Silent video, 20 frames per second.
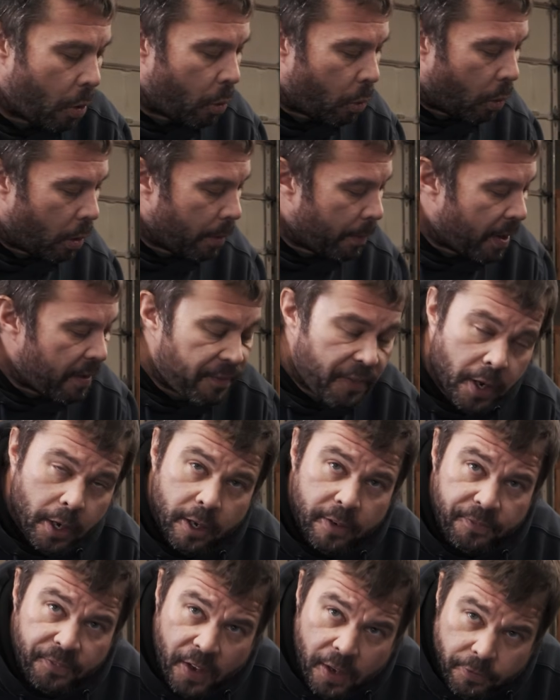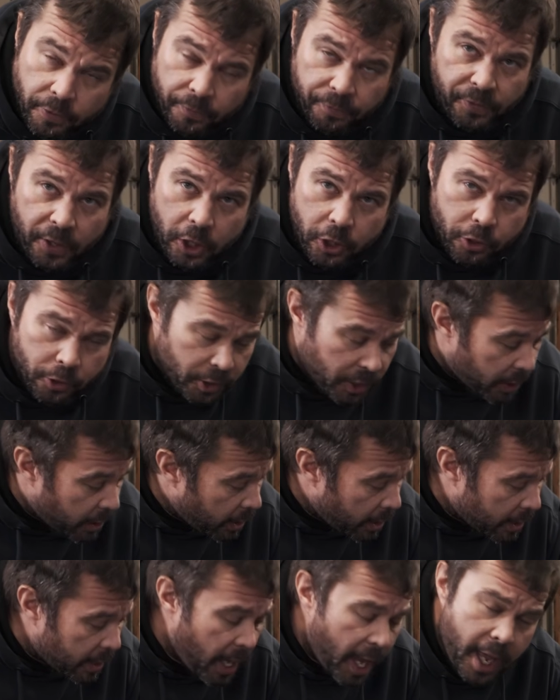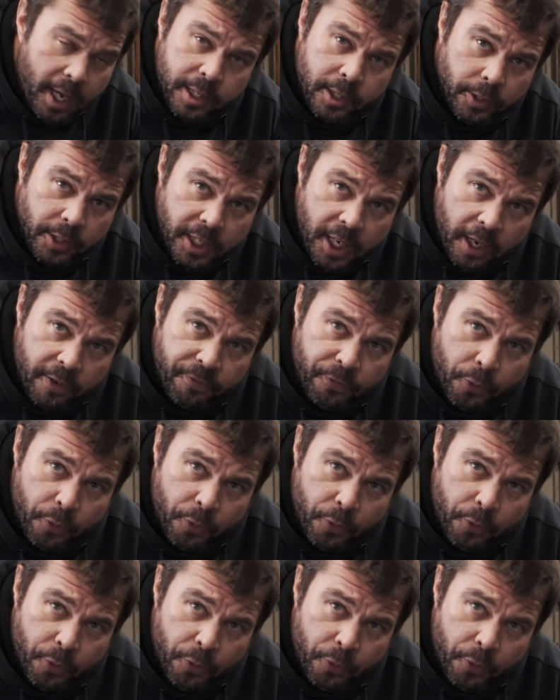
One of my very favorite features of these Axletech